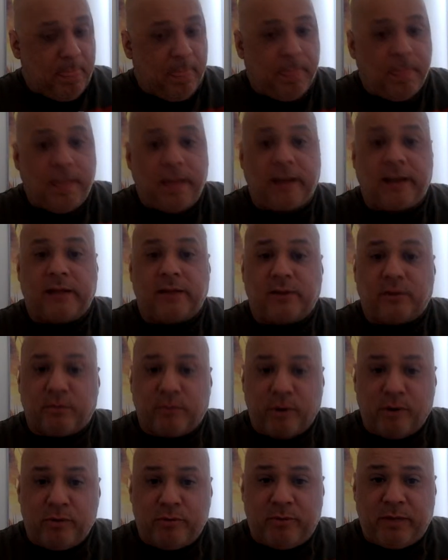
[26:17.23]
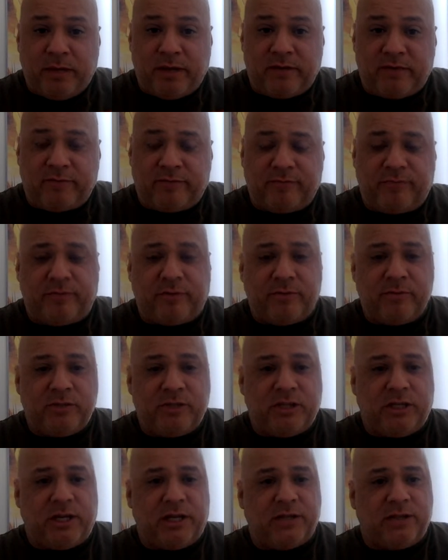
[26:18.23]
I got the Road Pig from
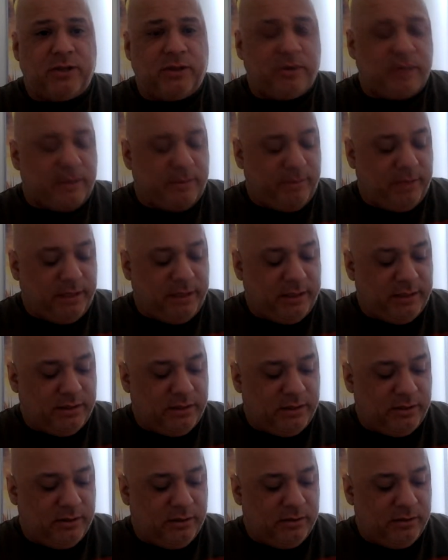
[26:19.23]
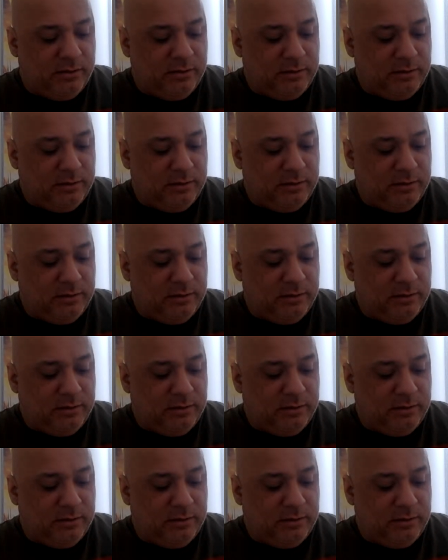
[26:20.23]
GI Joe that we could do.